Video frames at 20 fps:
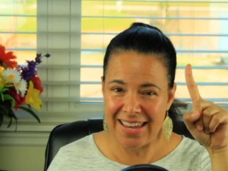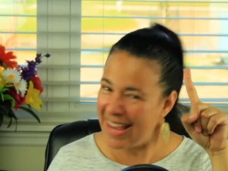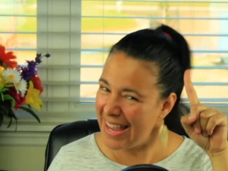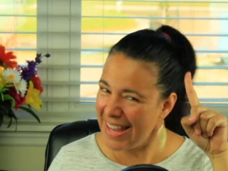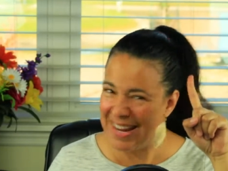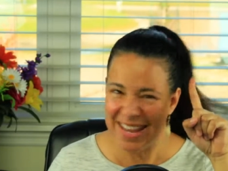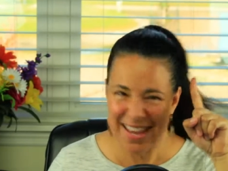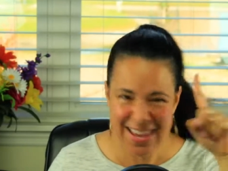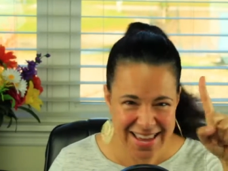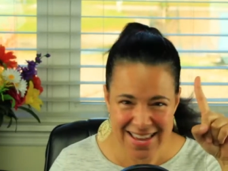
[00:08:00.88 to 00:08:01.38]

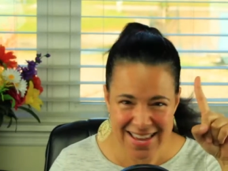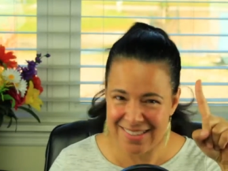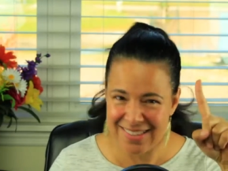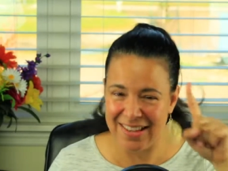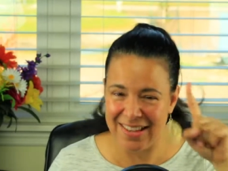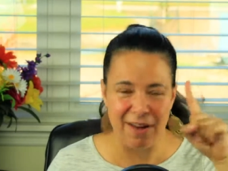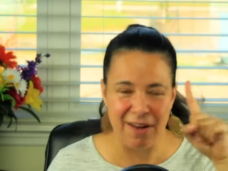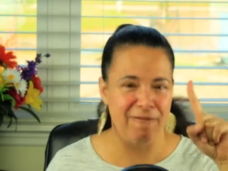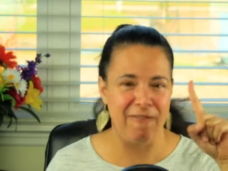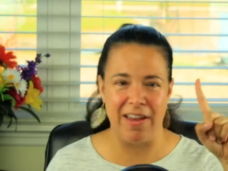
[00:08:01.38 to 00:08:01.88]
it is
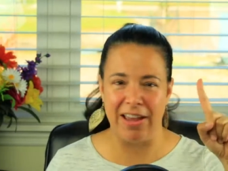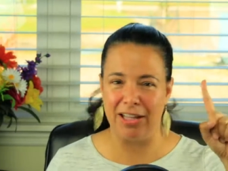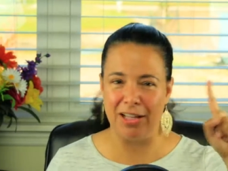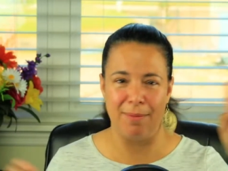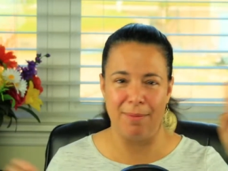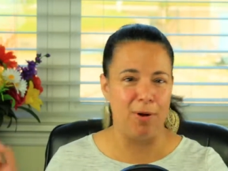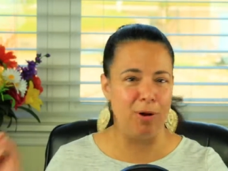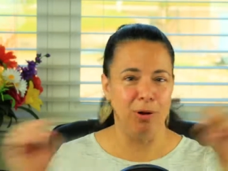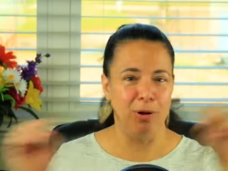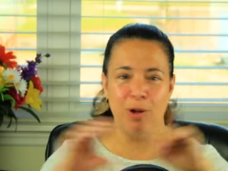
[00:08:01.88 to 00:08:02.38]

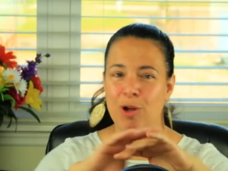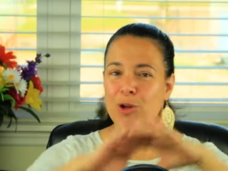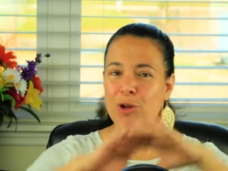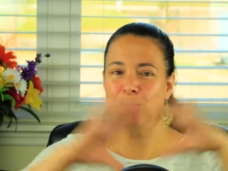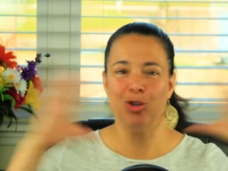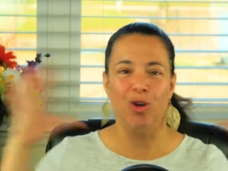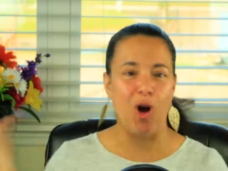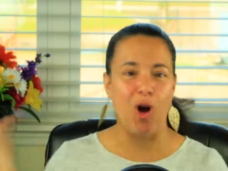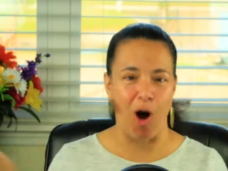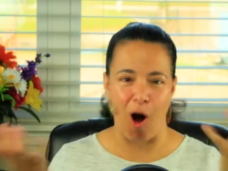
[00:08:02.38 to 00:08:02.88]
available
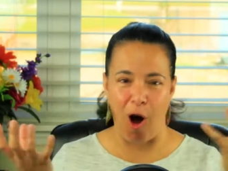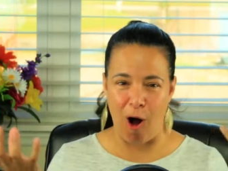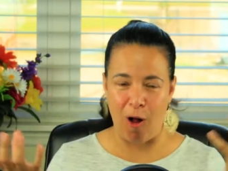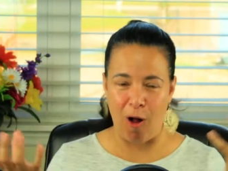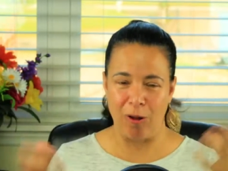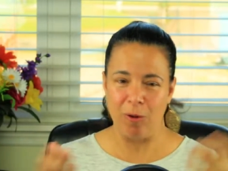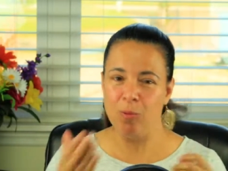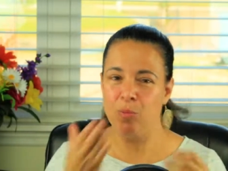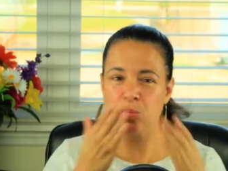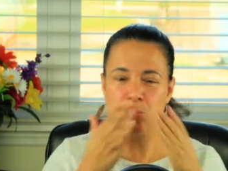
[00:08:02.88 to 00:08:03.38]
to
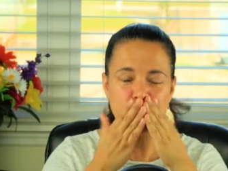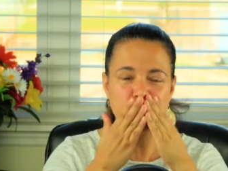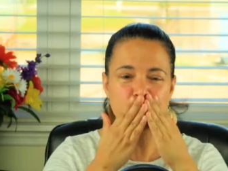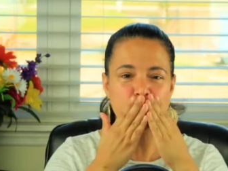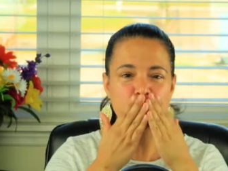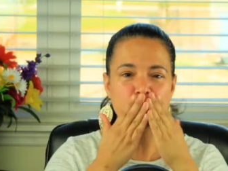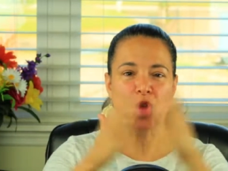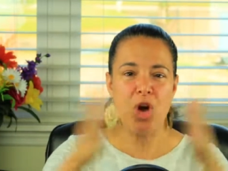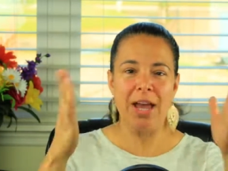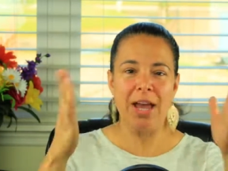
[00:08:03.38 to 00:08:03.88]
all.
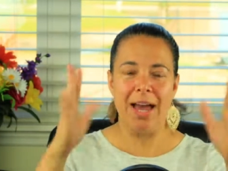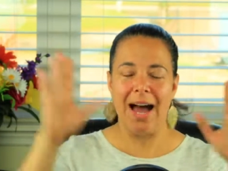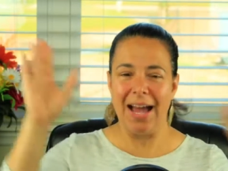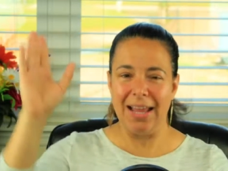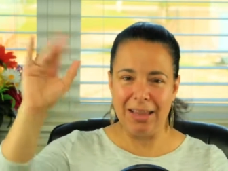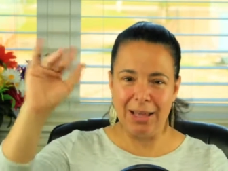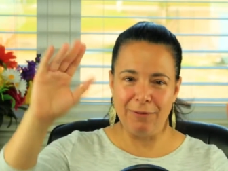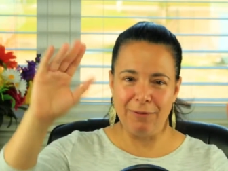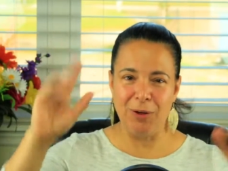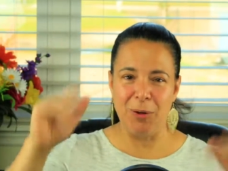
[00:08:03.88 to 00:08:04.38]

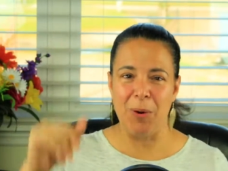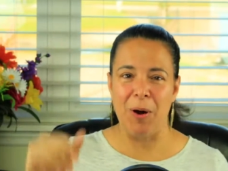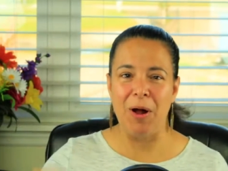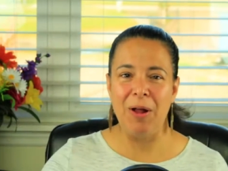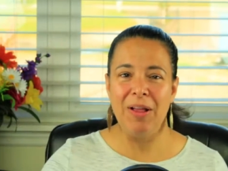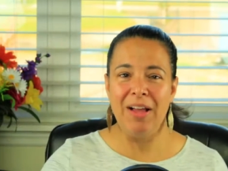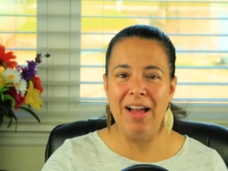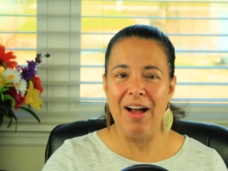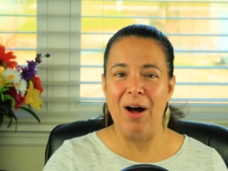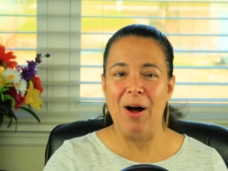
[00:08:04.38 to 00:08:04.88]
I love you
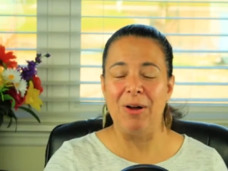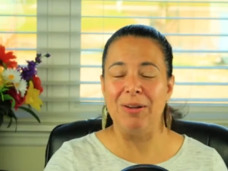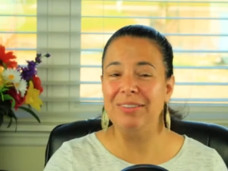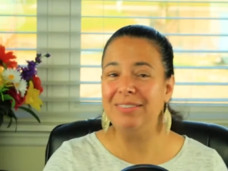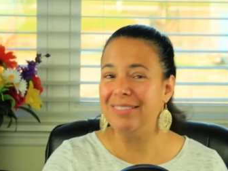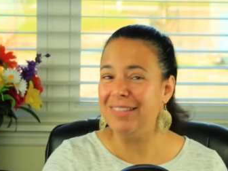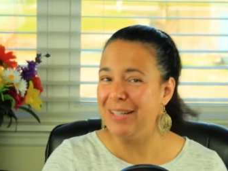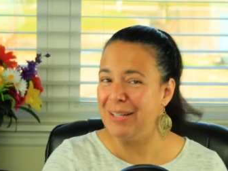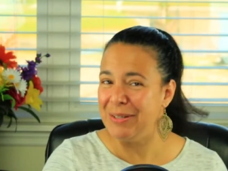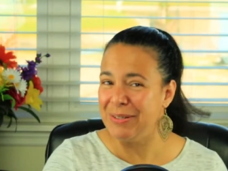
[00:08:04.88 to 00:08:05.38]
all. I'll
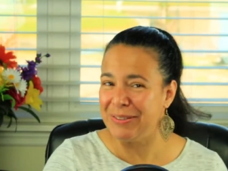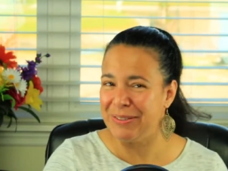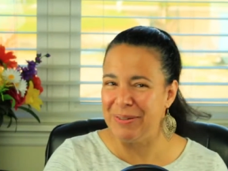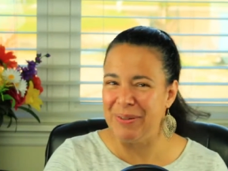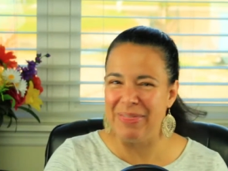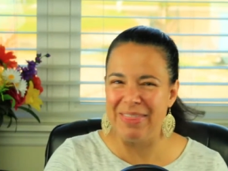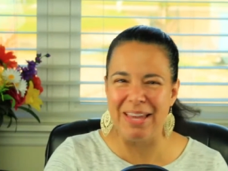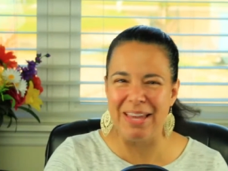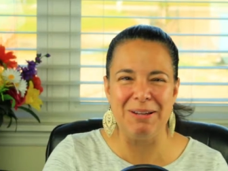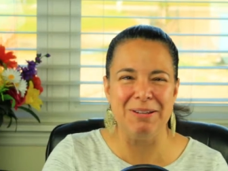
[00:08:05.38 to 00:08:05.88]
see you
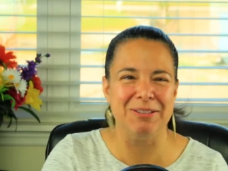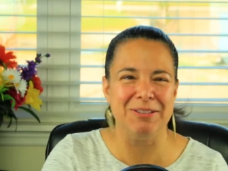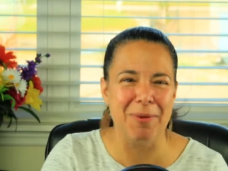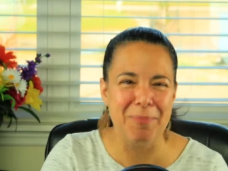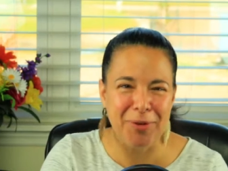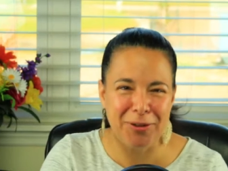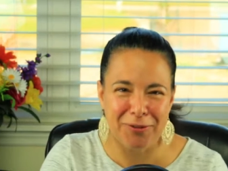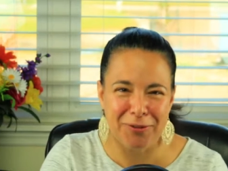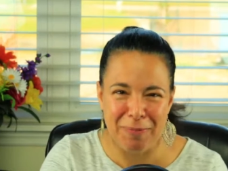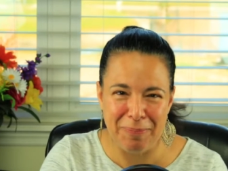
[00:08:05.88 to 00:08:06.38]
soon. Thank you so
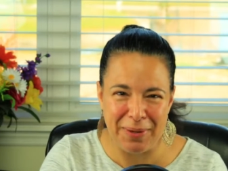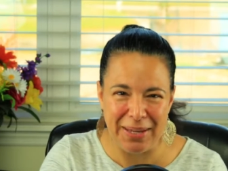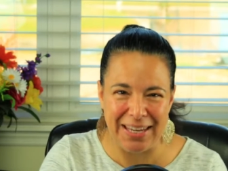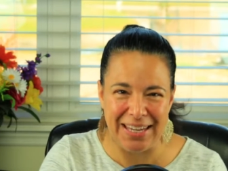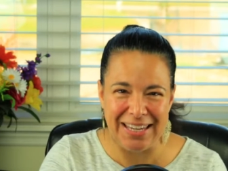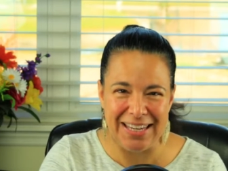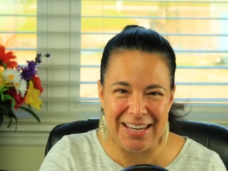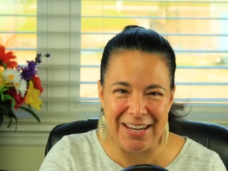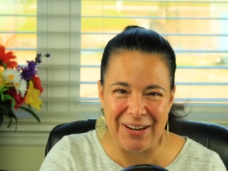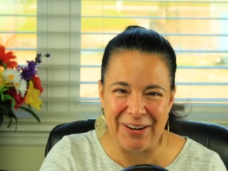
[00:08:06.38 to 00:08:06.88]
much for
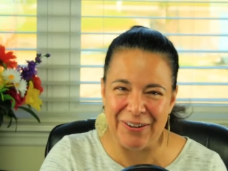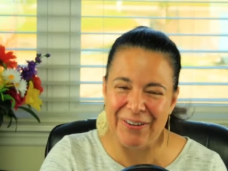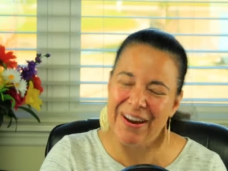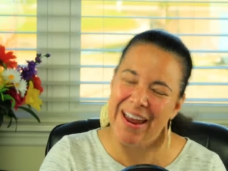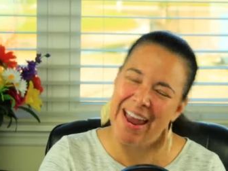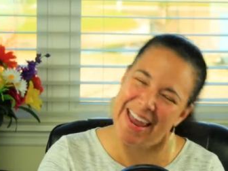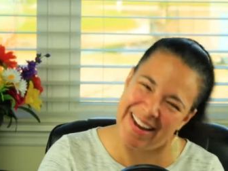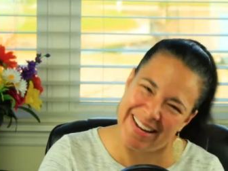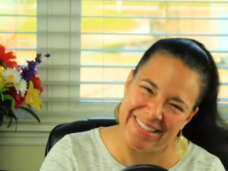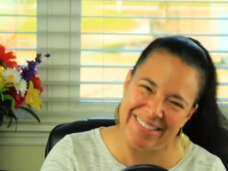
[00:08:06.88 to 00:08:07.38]
being here.
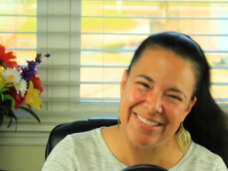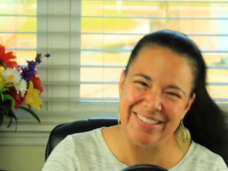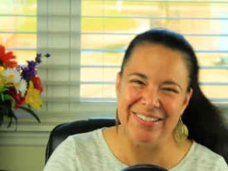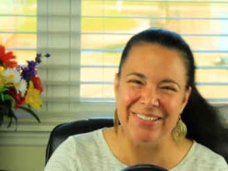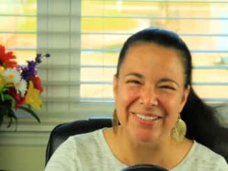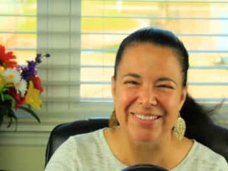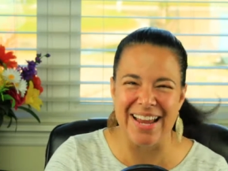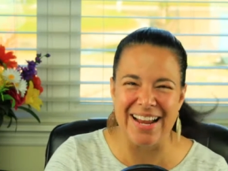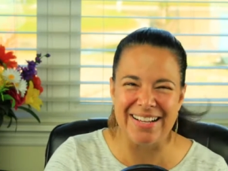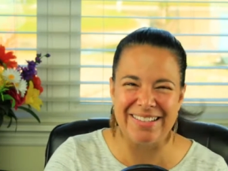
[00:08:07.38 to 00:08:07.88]
And
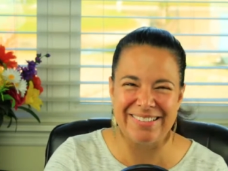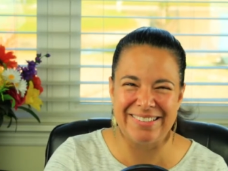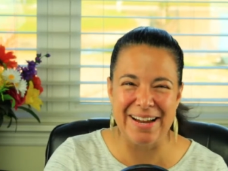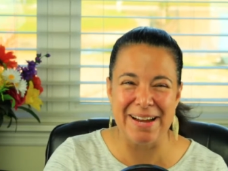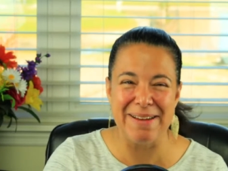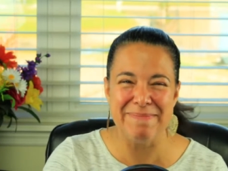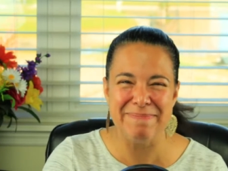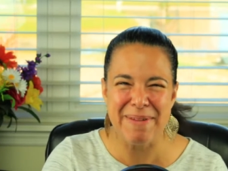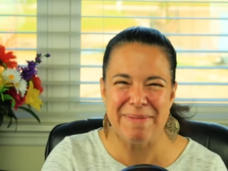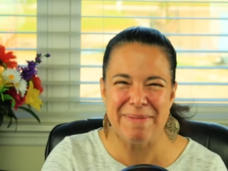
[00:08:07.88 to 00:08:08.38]
until next
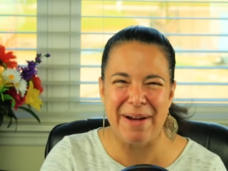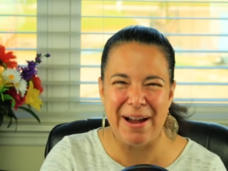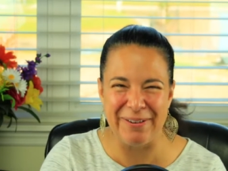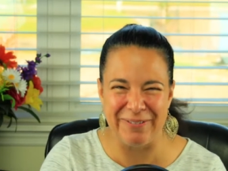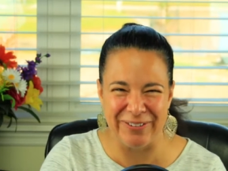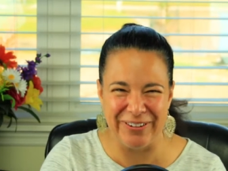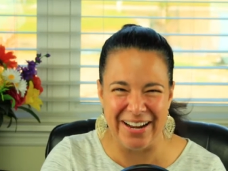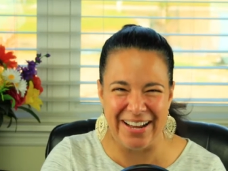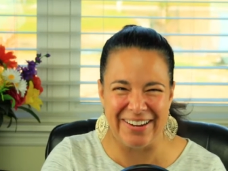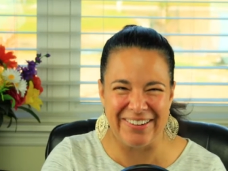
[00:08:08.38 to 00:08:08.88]
time, bye-bye
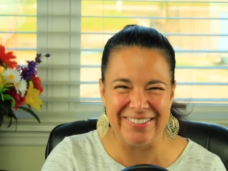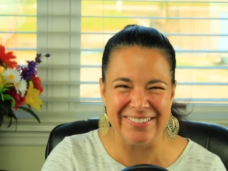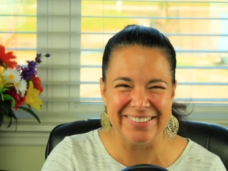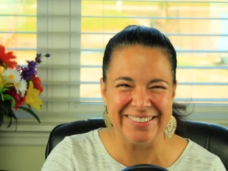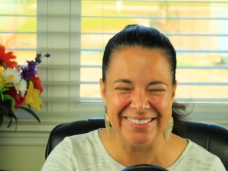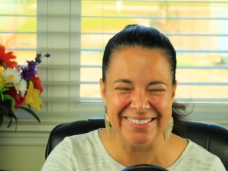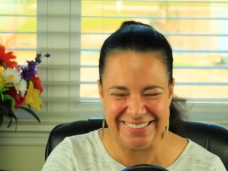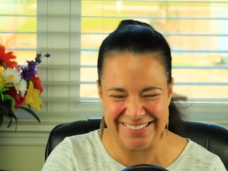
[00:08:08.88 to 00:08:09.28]
for now.